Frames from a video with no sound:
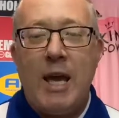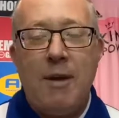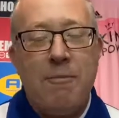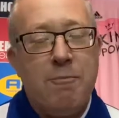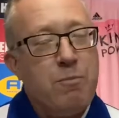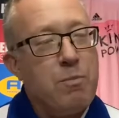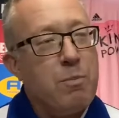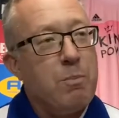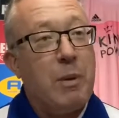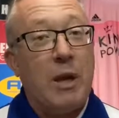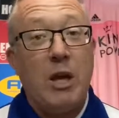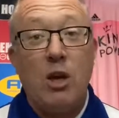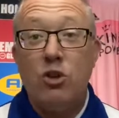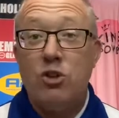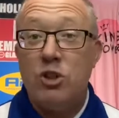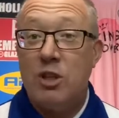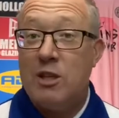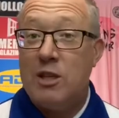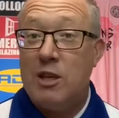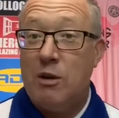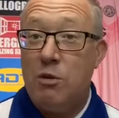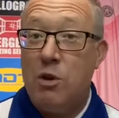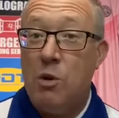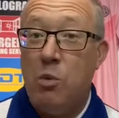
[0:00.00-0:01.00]
Because I
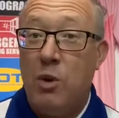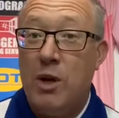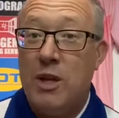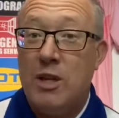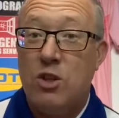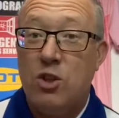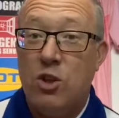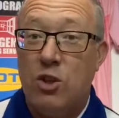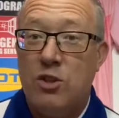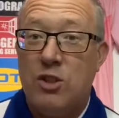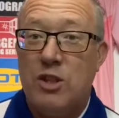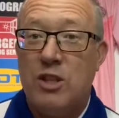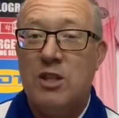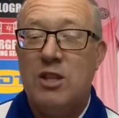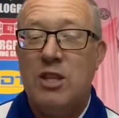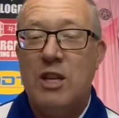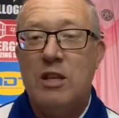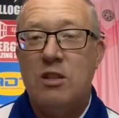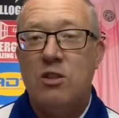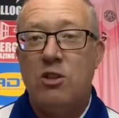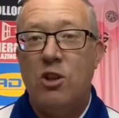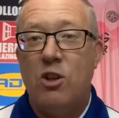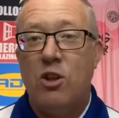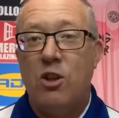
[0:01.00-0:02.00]
tell you what it does. It
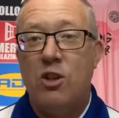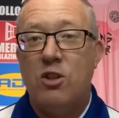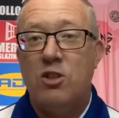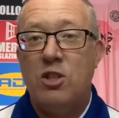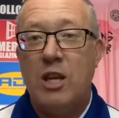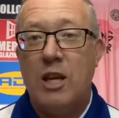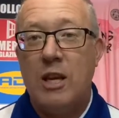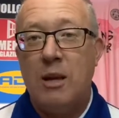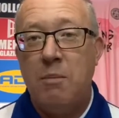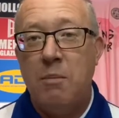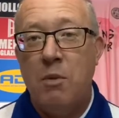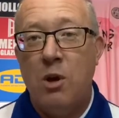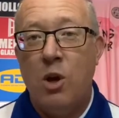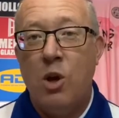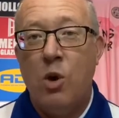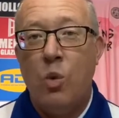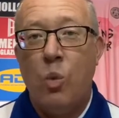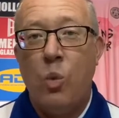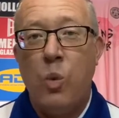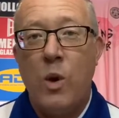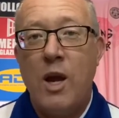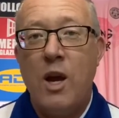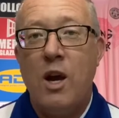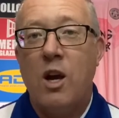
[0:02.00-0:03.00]
says to the other team,
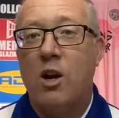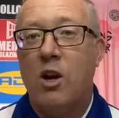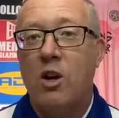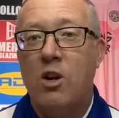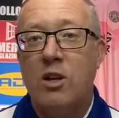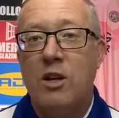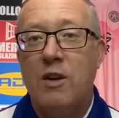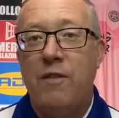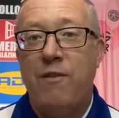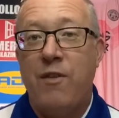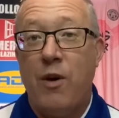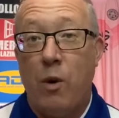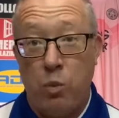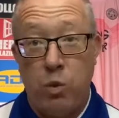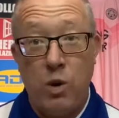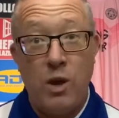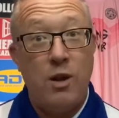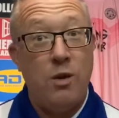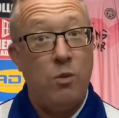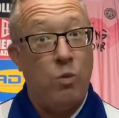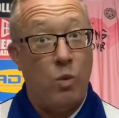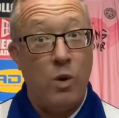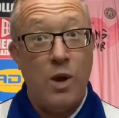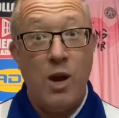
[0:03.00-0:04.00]
we are going
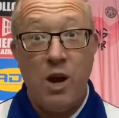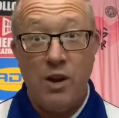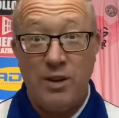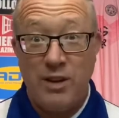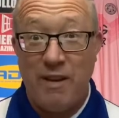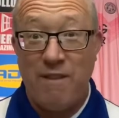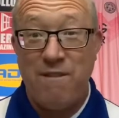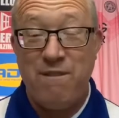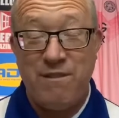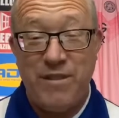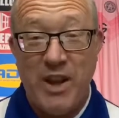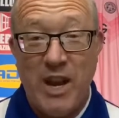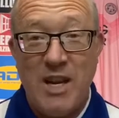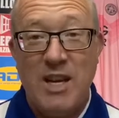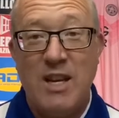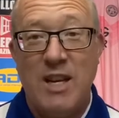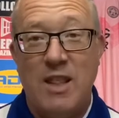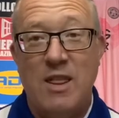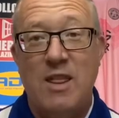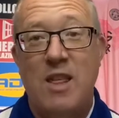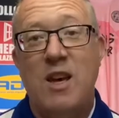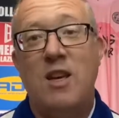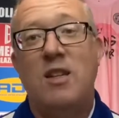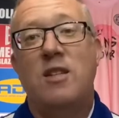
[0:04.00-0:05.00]
to we are
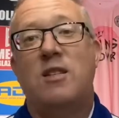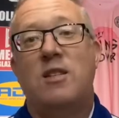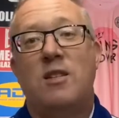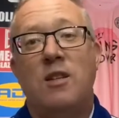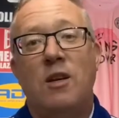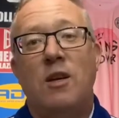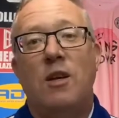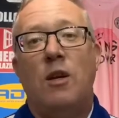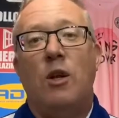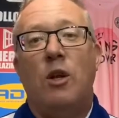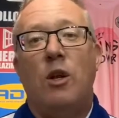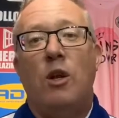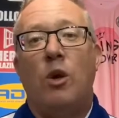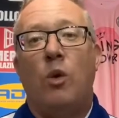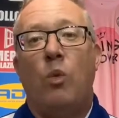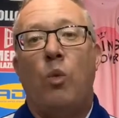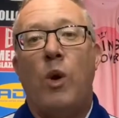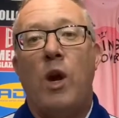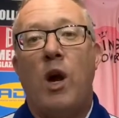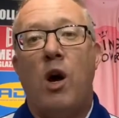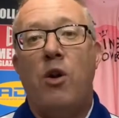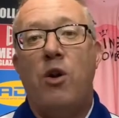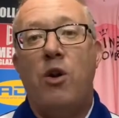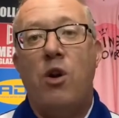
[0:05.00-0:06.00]
defending this.
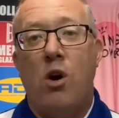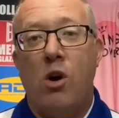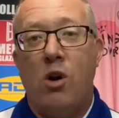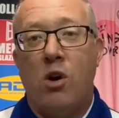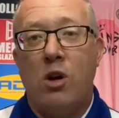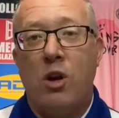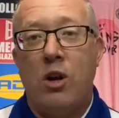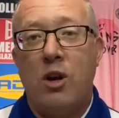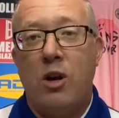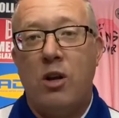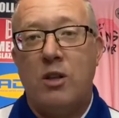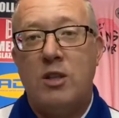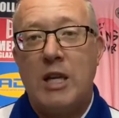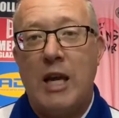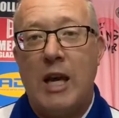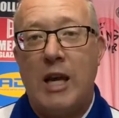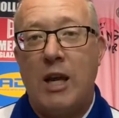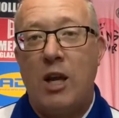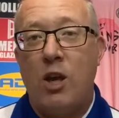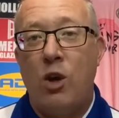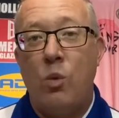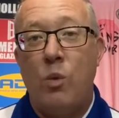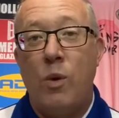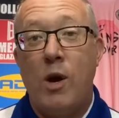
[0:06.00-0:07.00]
We are not going to
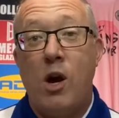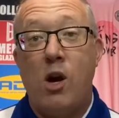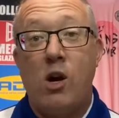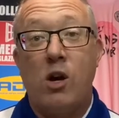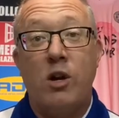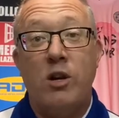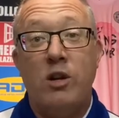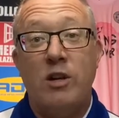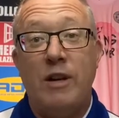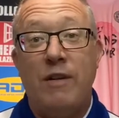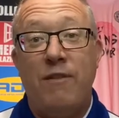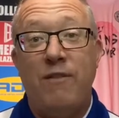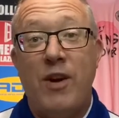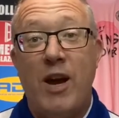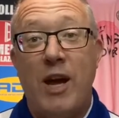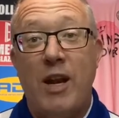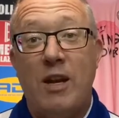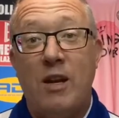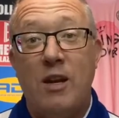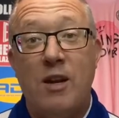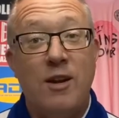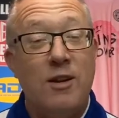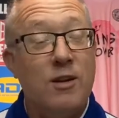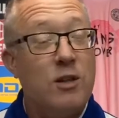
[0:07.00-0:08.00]
attack you. We are going to
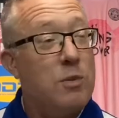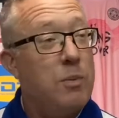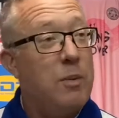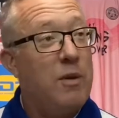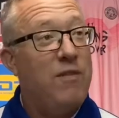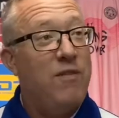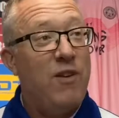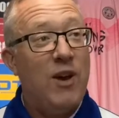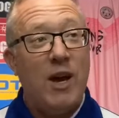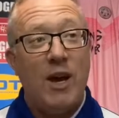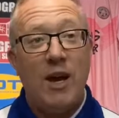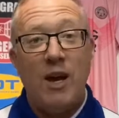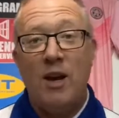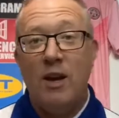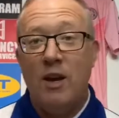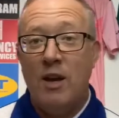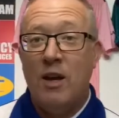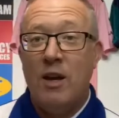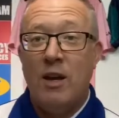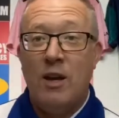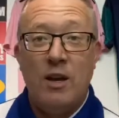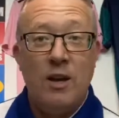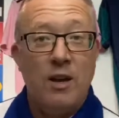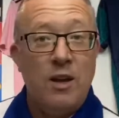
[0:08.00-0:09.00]
defend. And to be fair,
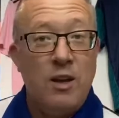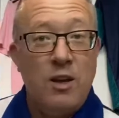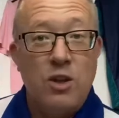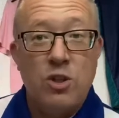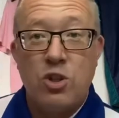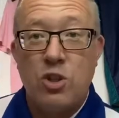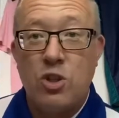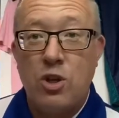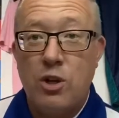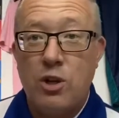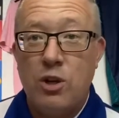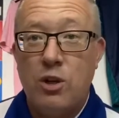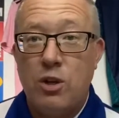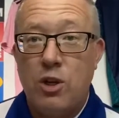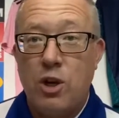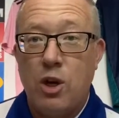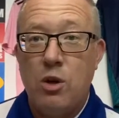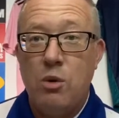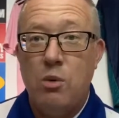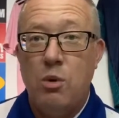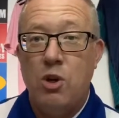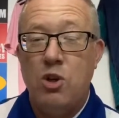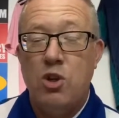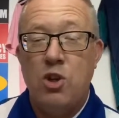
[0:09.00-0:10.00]

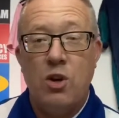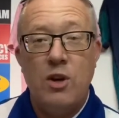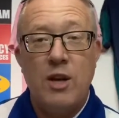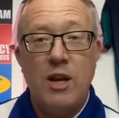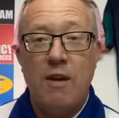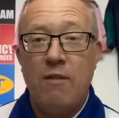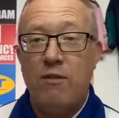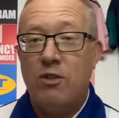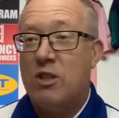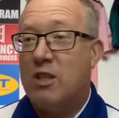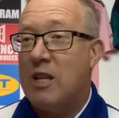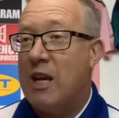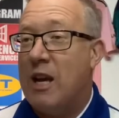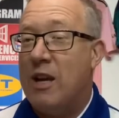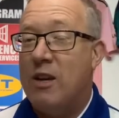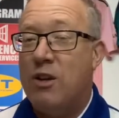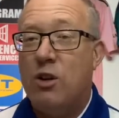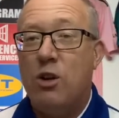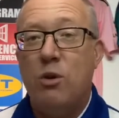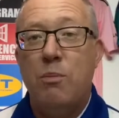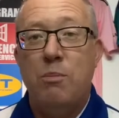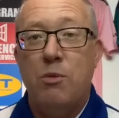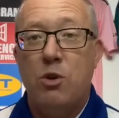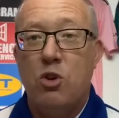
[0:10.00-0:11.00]
Soyuncu and Johnny Evans hadn't
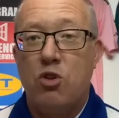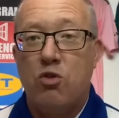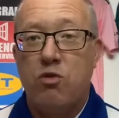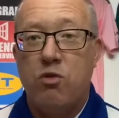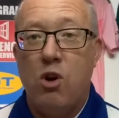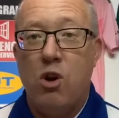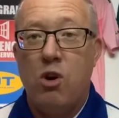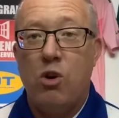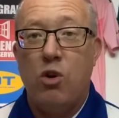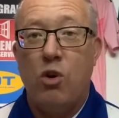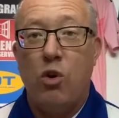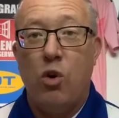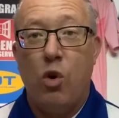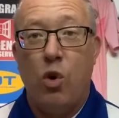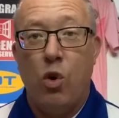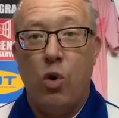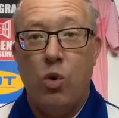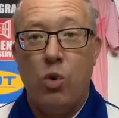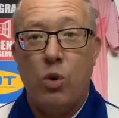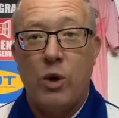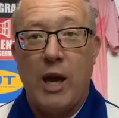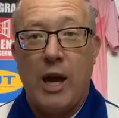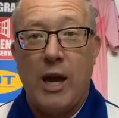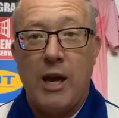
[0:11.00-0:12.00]
done much wrong
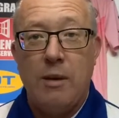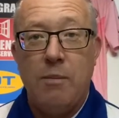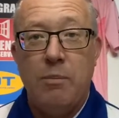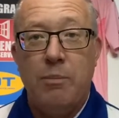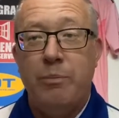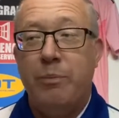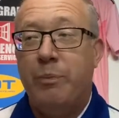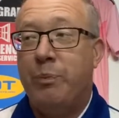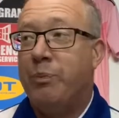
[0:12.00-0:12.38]
all game.